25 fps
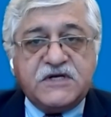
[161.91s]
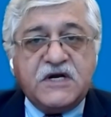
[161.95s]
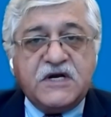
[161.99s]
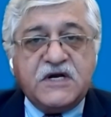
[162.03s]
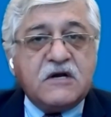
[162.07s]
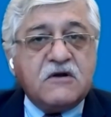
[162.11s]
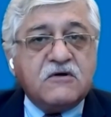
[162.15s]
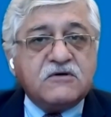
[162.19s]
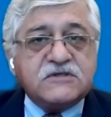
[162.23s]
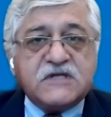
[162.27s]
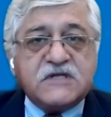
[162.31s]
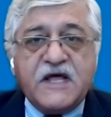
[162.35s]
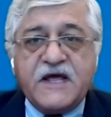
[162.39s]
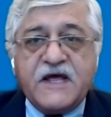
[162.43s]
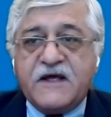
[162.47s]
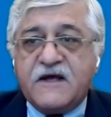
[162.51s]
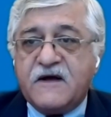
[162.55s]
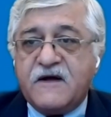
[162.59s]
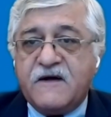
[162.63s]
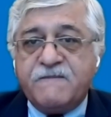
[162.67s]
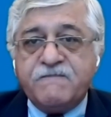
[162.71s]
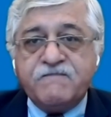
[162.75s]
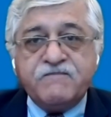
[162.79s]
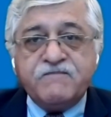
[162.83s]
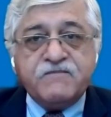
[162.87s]
It looks like
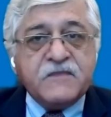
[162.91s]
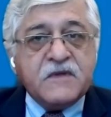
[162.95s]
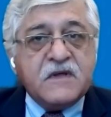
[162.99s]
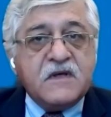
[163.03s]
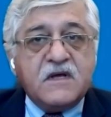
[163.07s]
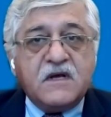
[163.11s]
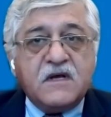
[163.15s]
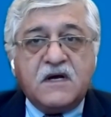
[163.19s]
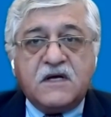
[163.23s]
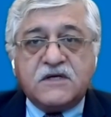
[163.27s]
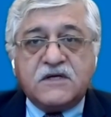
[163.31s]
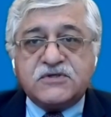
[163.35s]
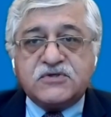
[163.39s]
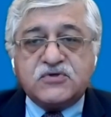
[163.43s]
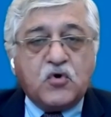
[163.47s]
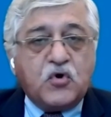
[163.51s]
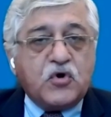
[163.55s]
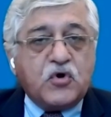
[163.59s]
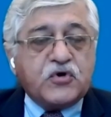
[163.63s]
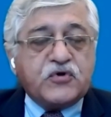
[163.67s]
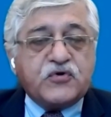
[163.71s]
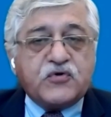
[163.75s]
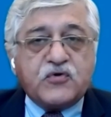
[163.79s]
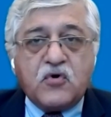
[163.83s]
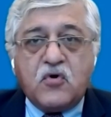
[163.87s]
a a
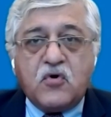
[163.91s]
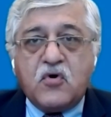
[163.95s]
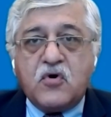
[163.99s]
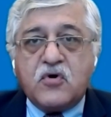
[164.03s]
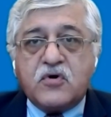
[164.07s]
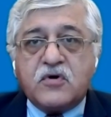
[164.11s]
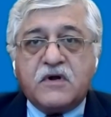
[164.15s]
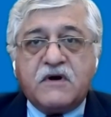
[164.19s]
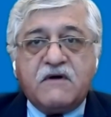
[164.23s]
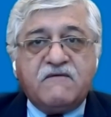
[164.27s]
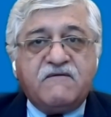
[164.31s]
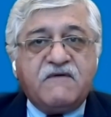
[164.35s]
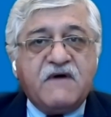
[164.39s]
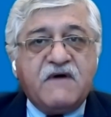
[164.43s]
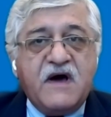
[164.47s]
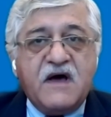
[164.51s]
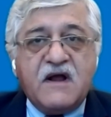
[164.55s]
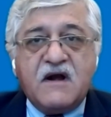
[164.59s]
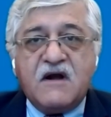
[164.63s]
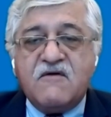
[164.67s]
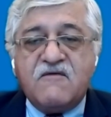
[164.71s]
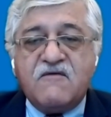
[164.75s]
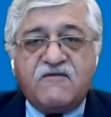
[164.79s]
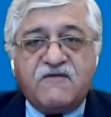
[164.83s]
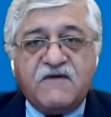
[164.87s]
sore throat or a
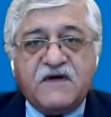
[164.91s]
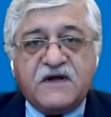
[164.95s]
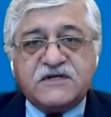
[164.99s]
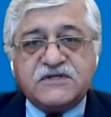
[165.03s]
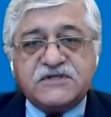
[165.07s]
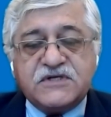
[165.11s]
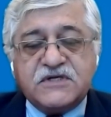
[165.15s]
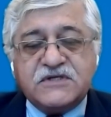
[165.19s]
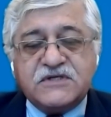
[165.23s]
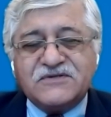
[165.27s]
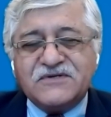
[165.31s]
viral infection.